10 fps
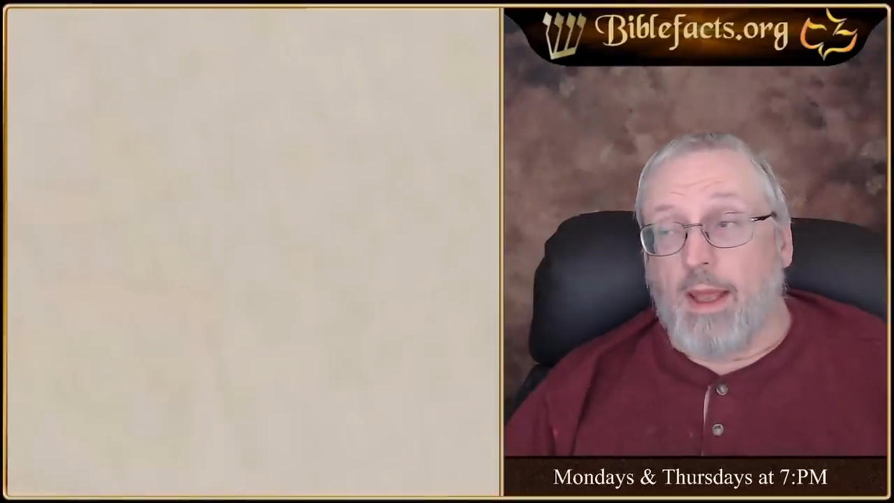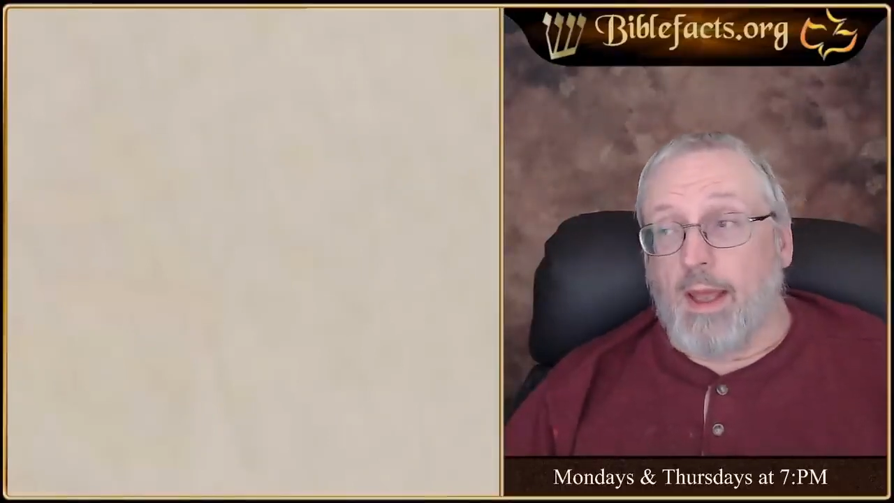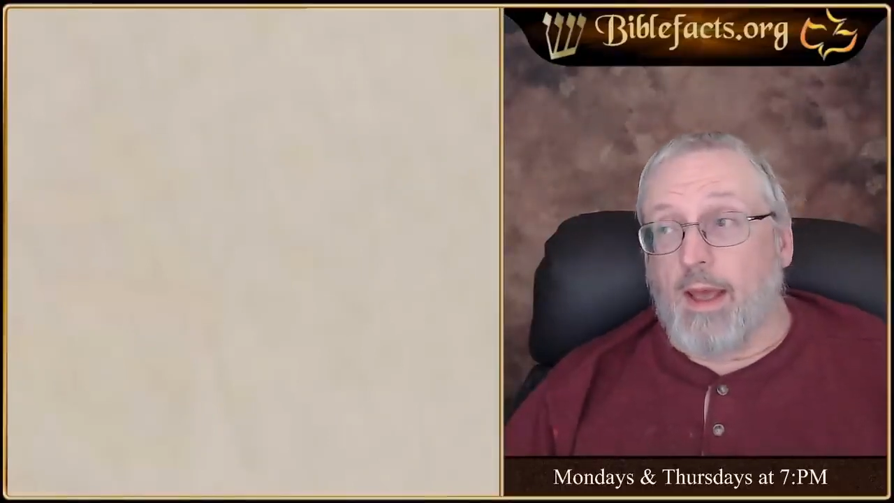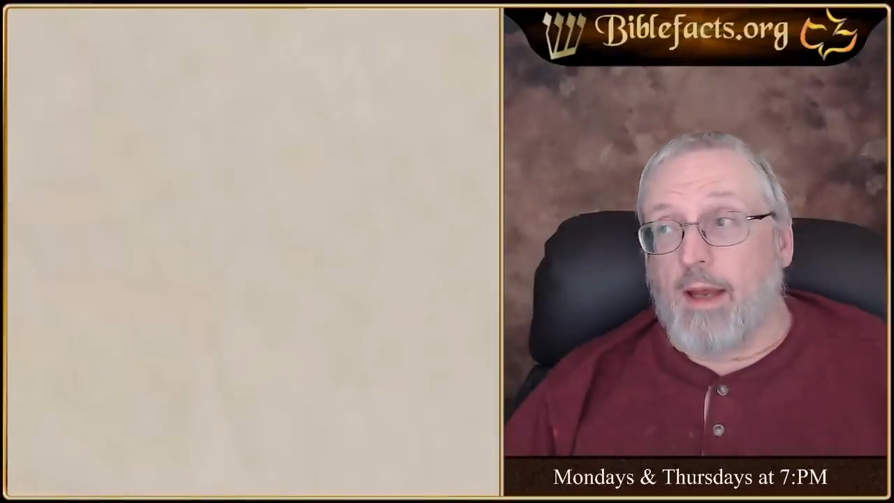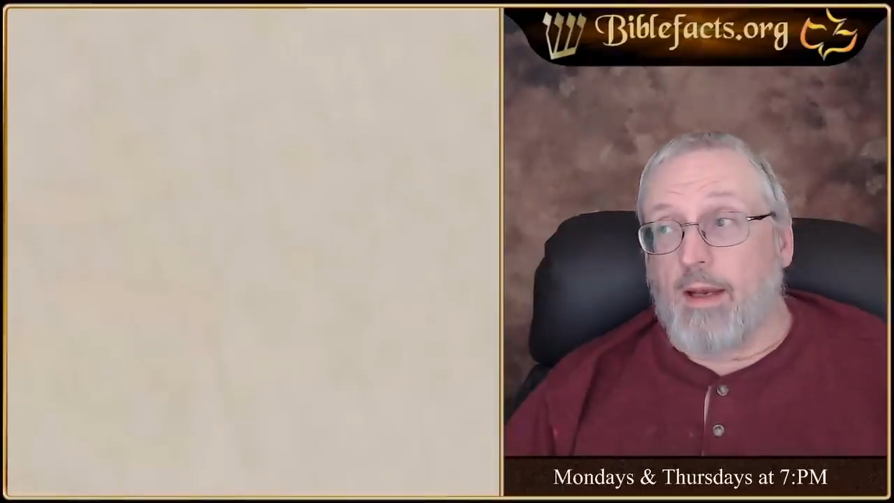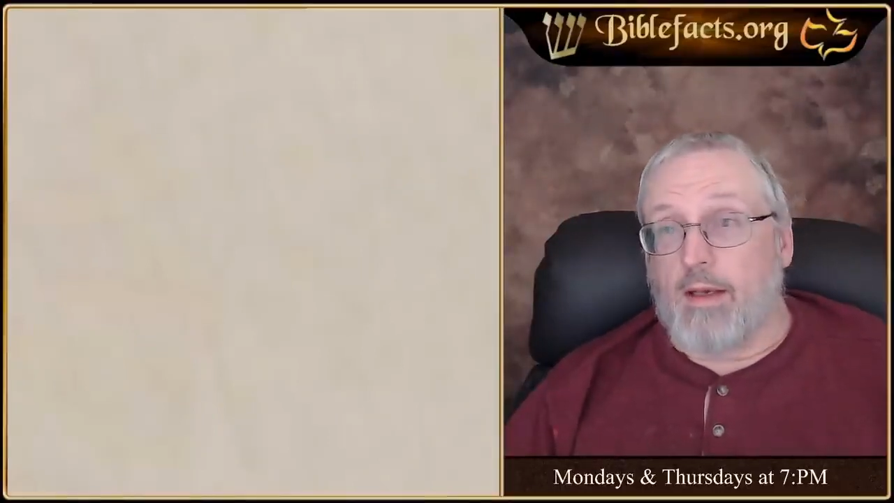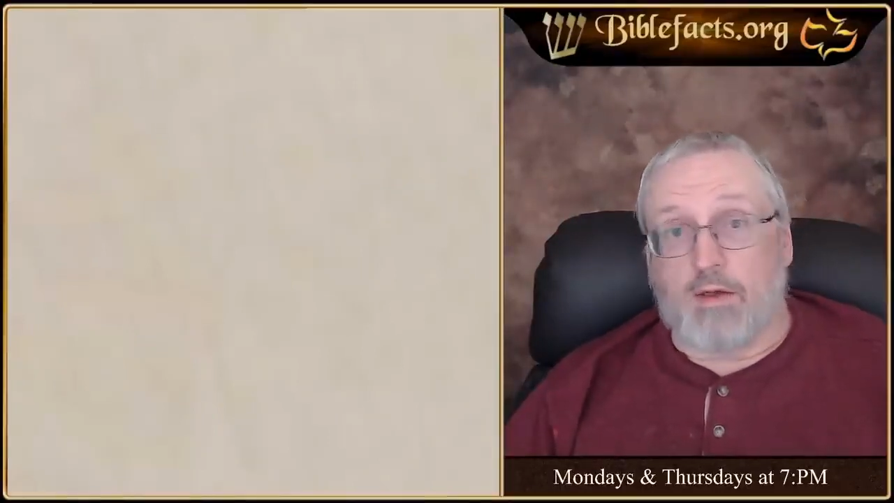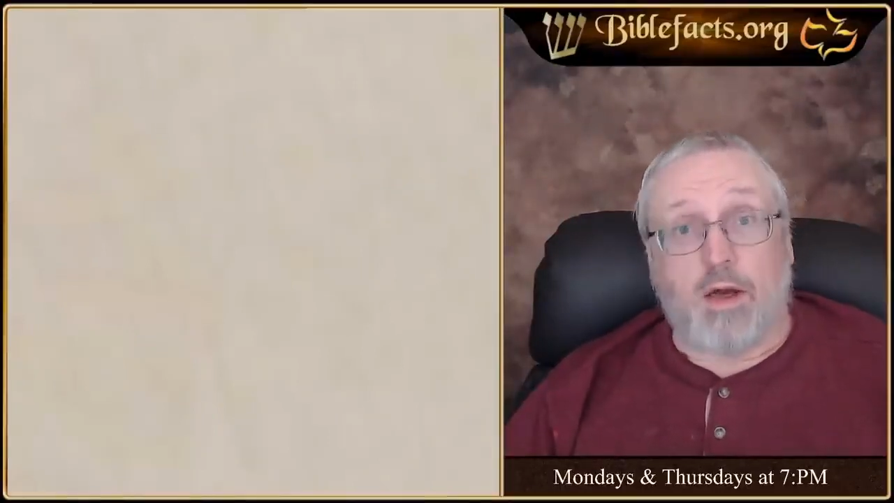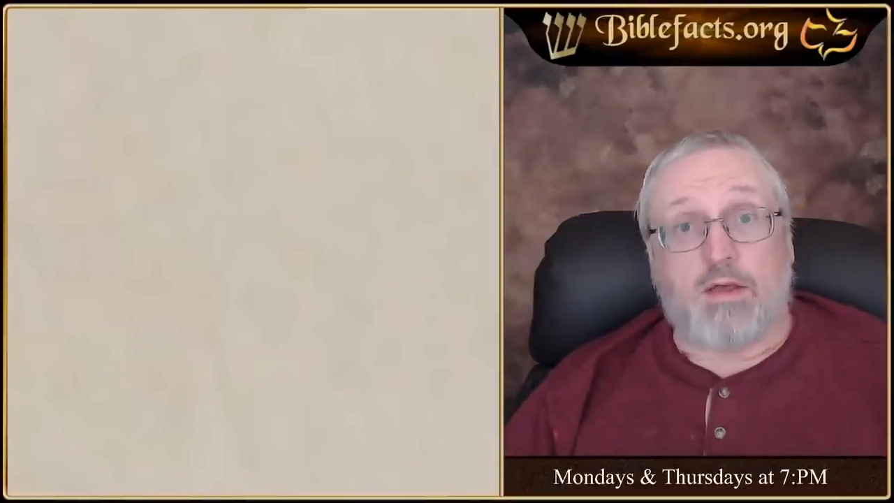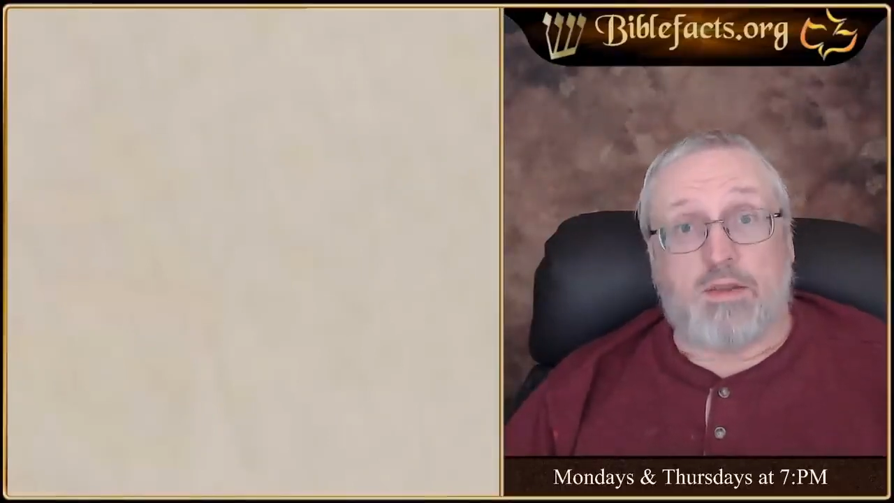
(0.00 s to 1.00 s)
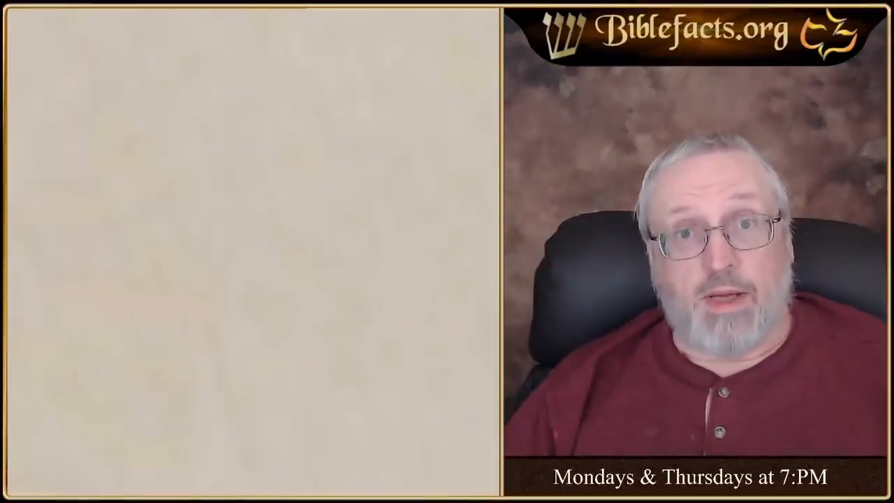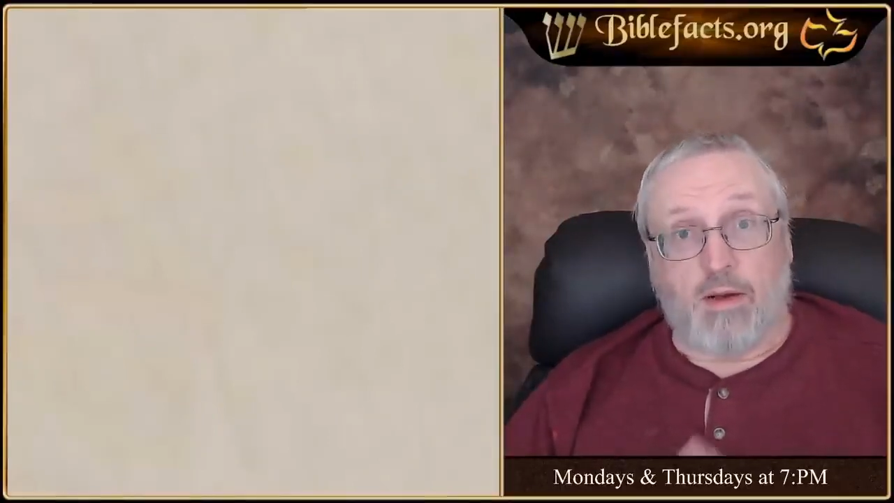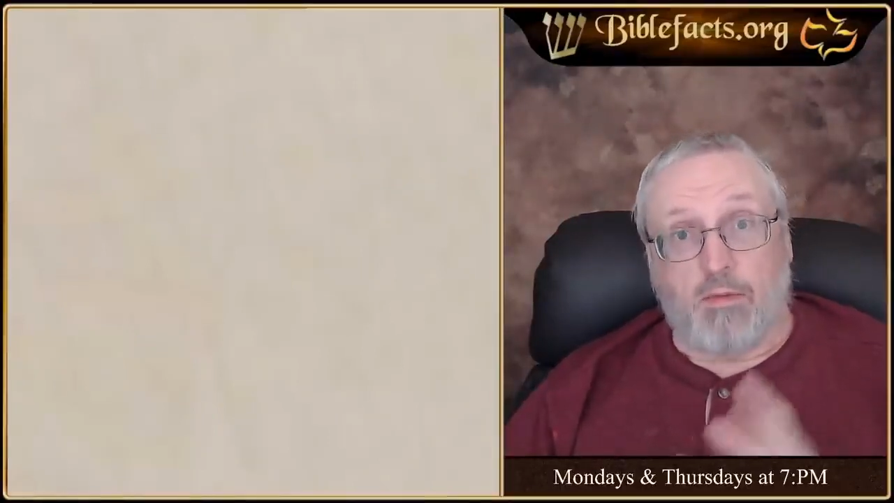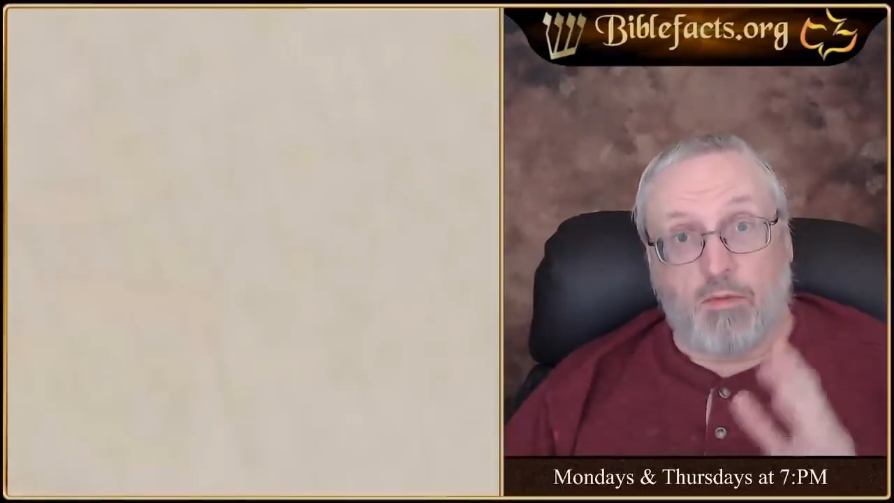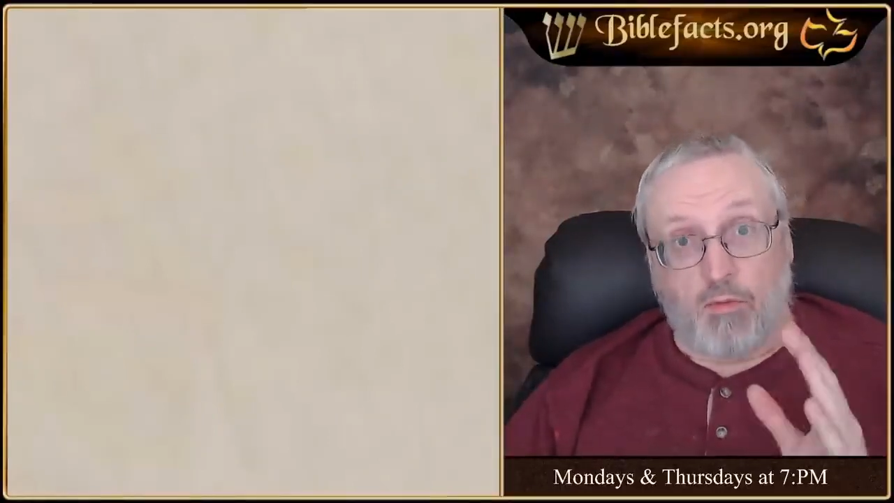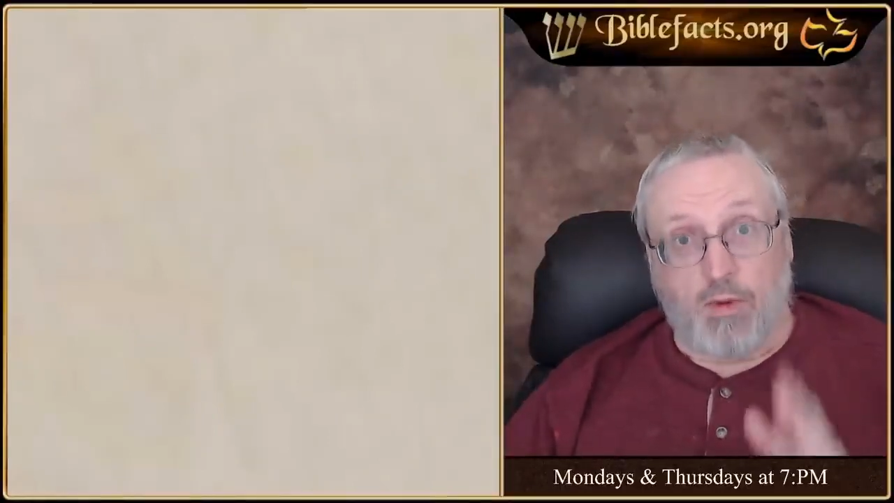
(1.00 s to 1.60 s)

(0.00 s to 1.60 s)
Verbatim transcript: And it talks about